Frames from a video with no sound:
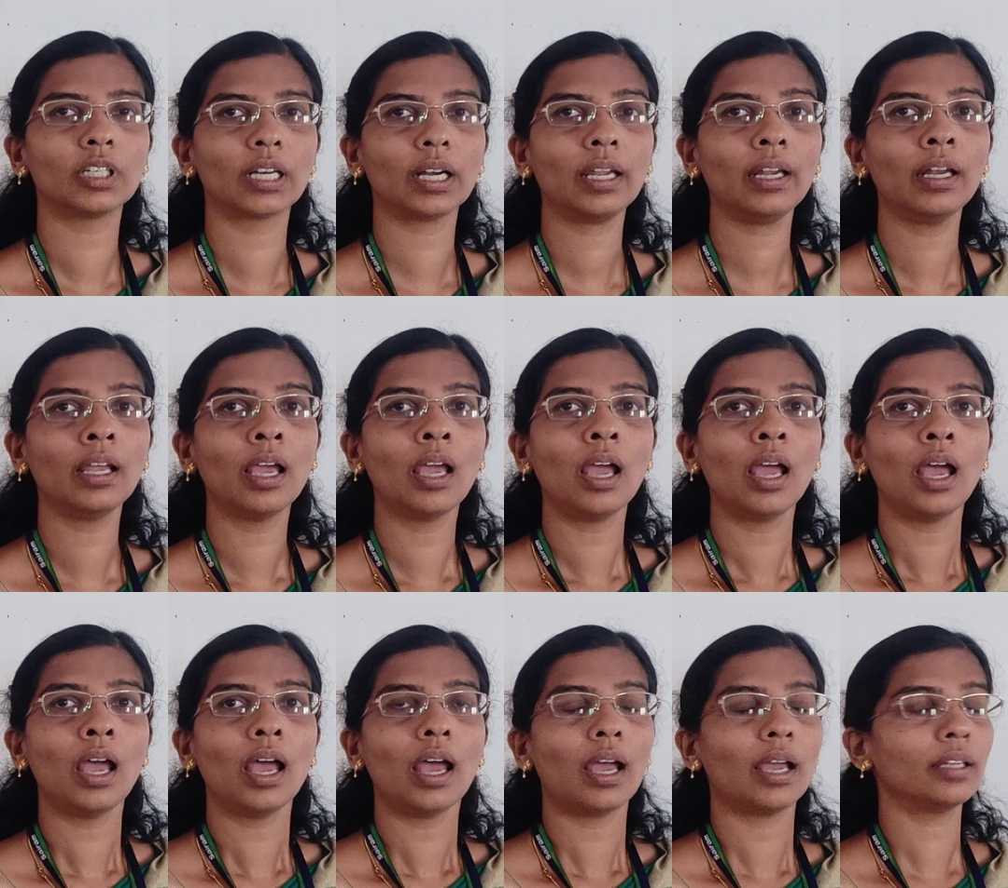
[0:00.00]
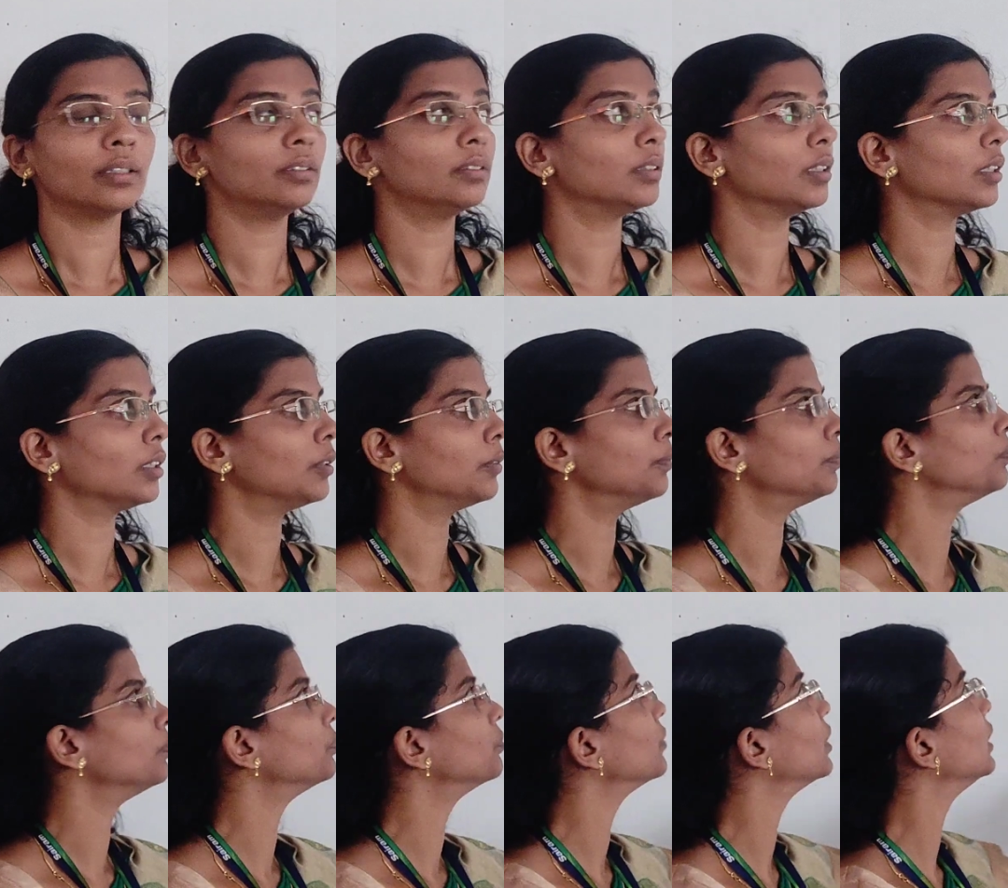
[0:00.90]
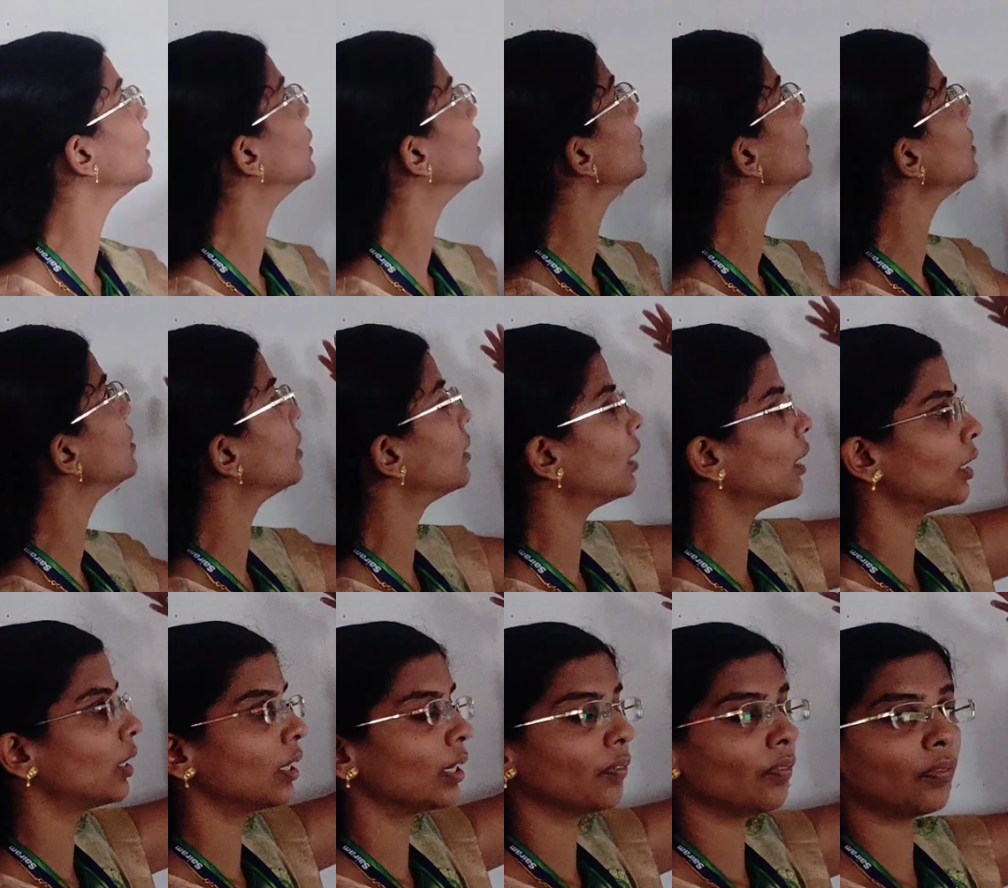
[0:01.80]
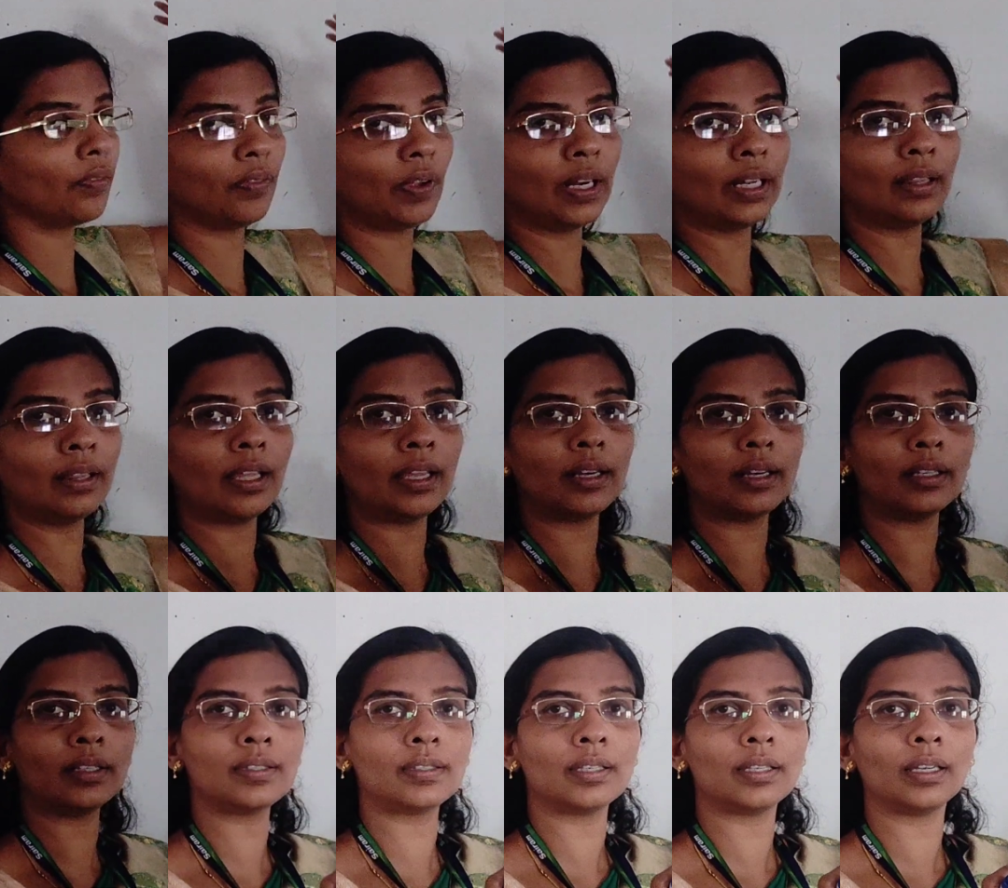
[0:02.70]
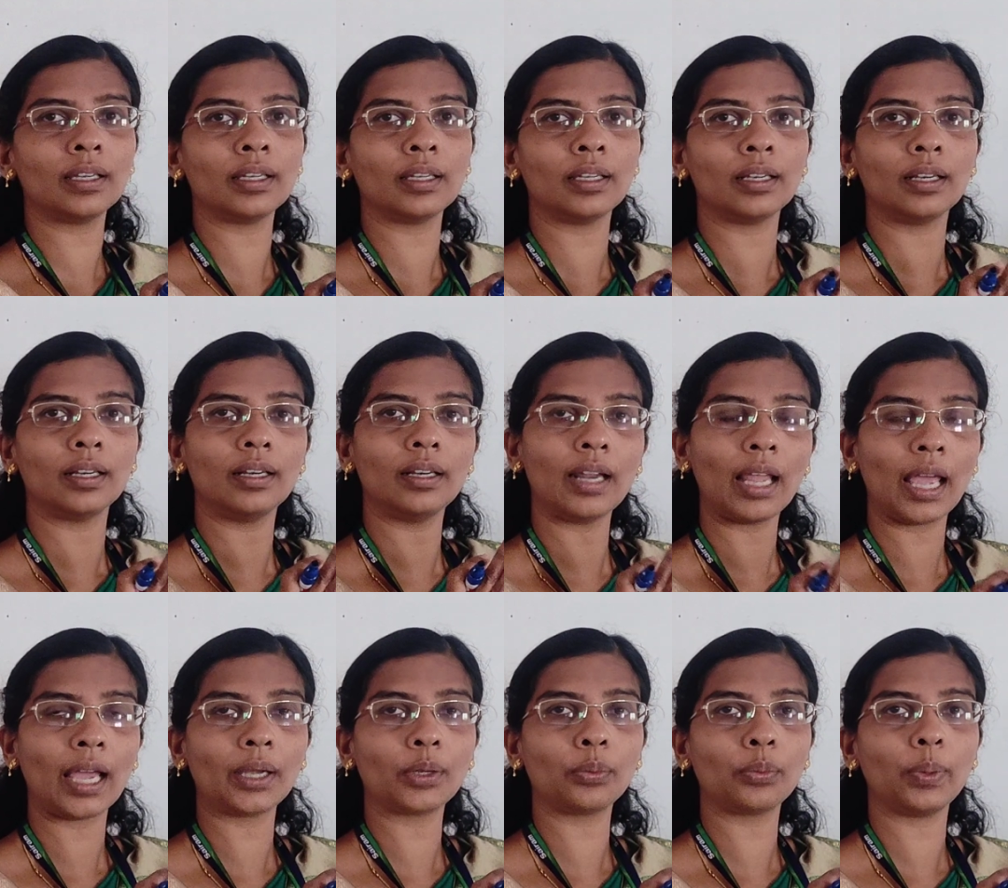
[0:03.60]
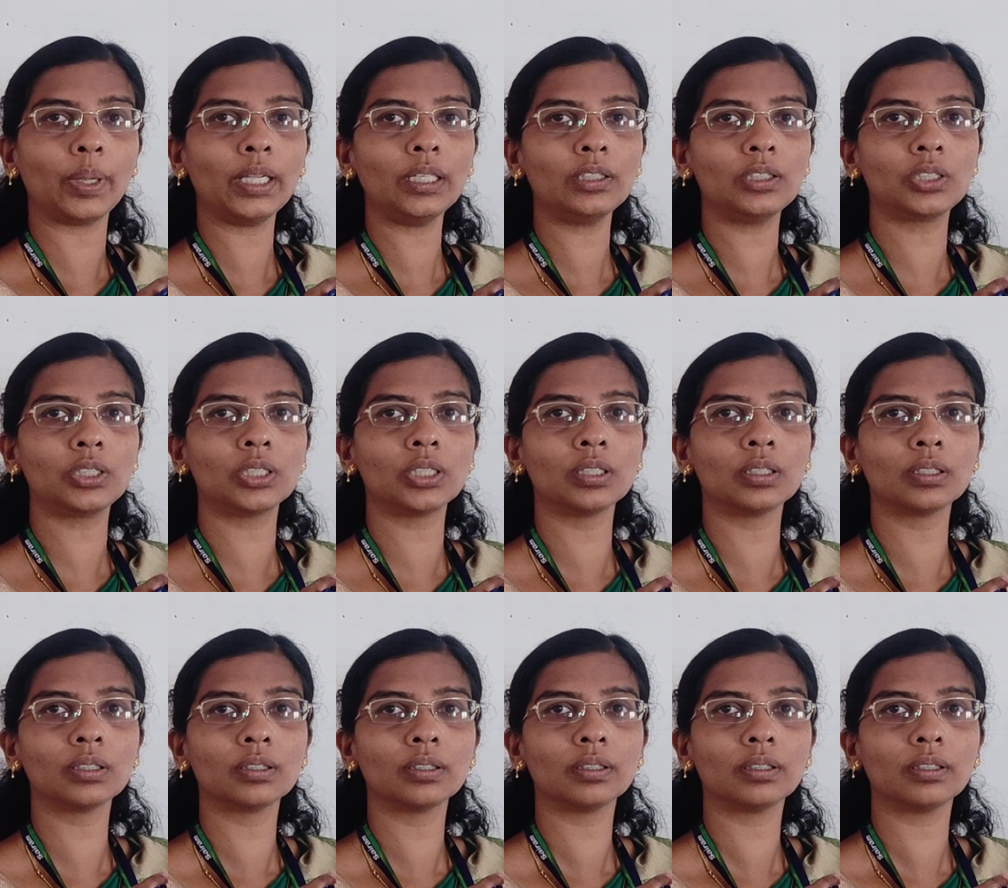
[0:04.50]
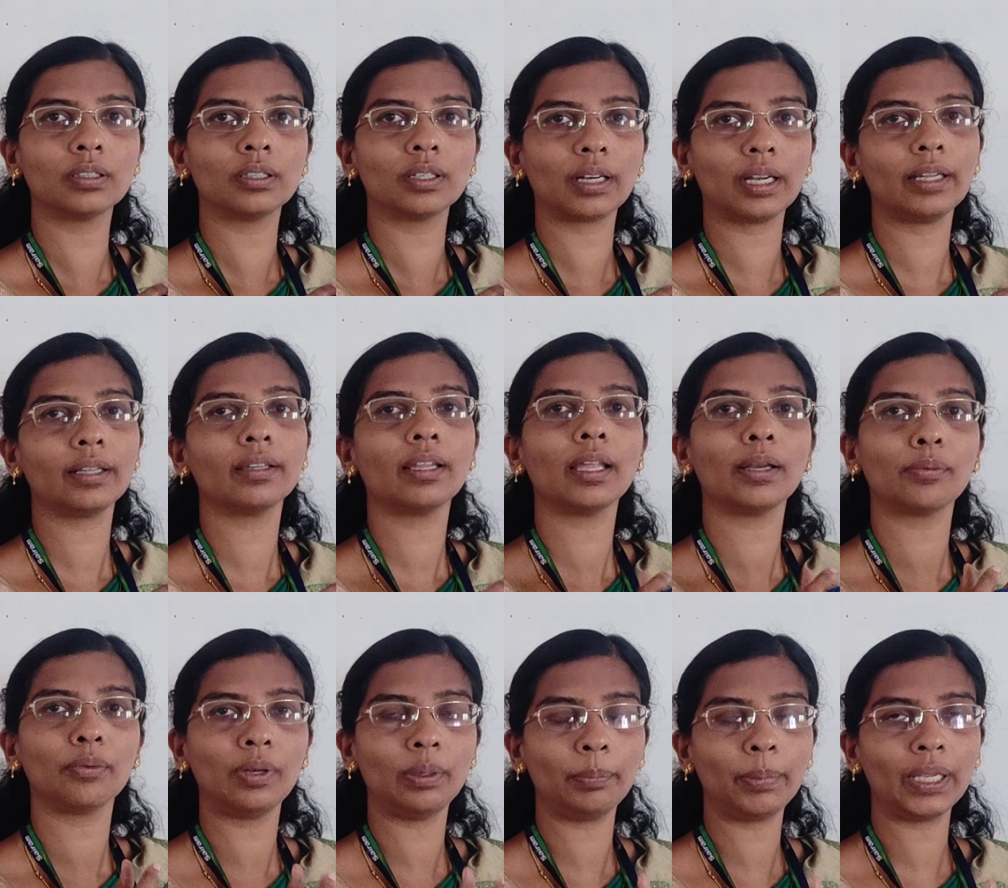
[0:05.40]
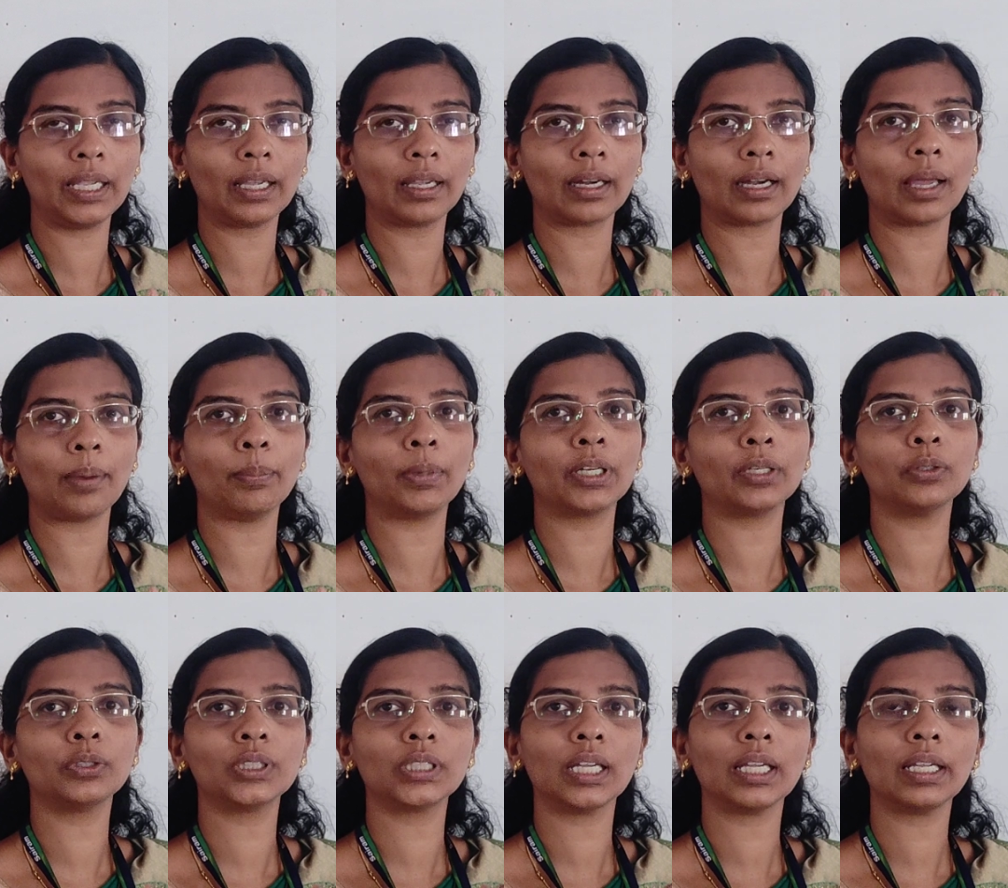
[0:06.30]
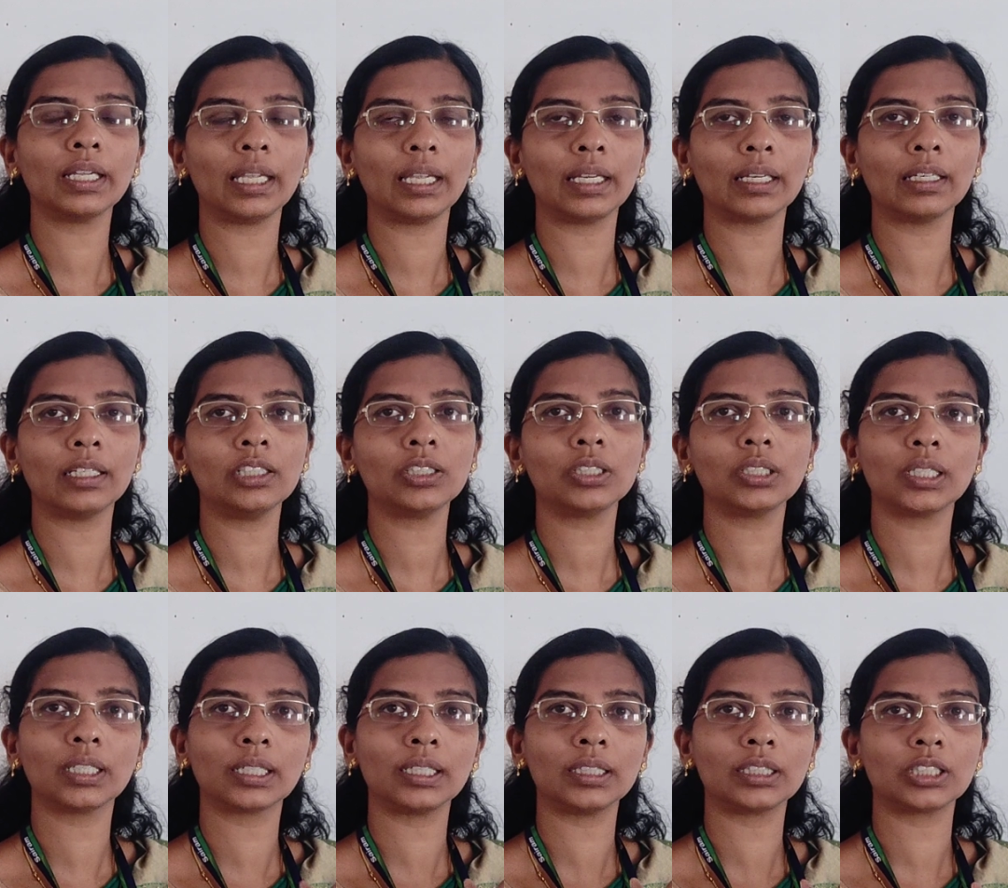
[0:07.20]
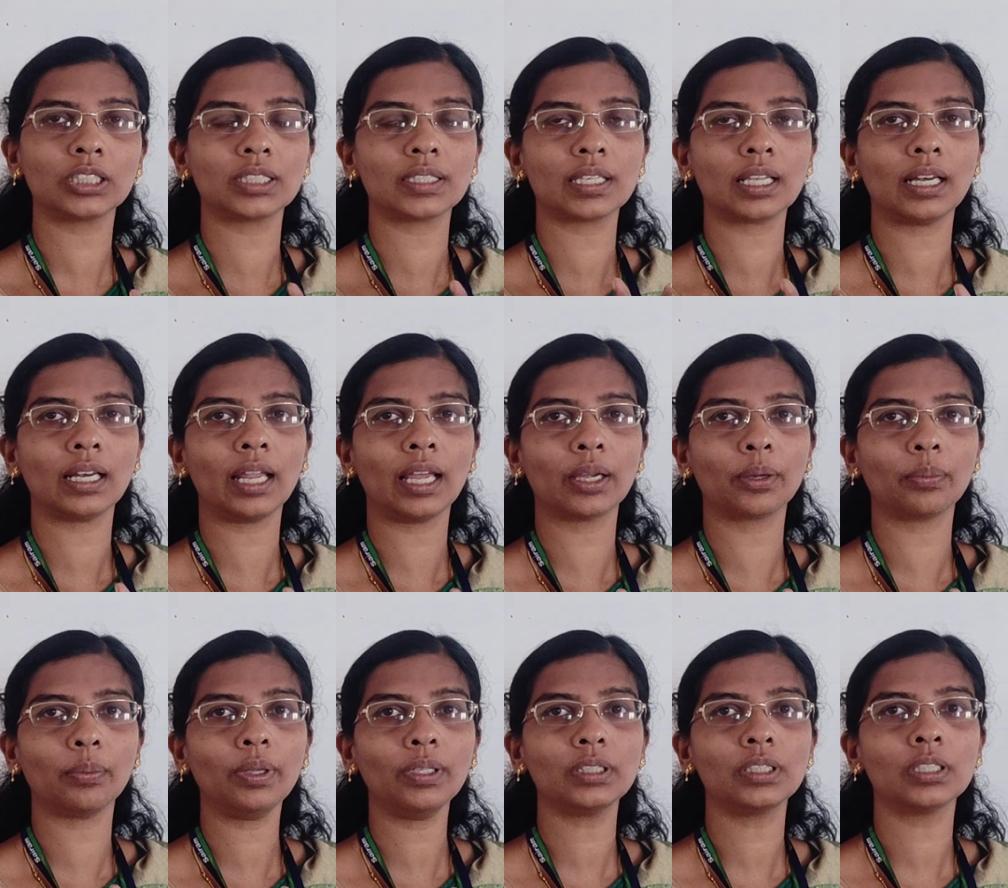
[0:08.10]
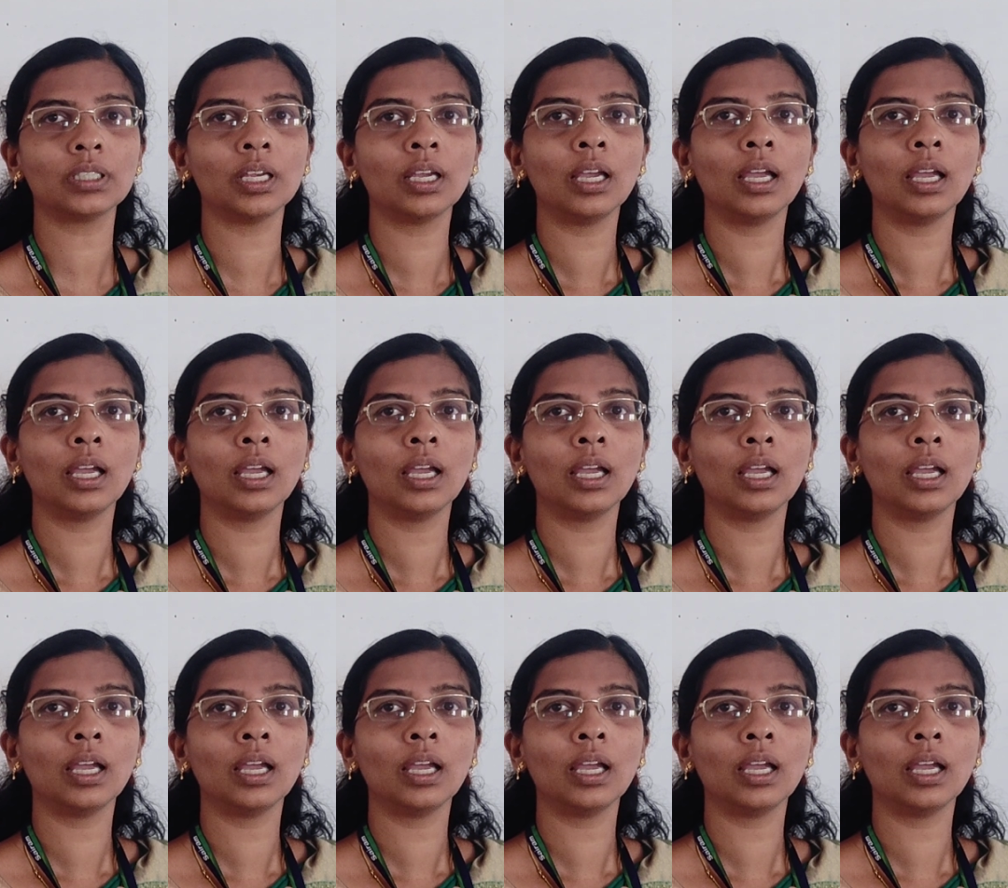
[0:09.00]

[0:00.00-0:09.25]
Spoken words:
Right? And when there is a language, right, there will be a grammar. You take English, English is the language.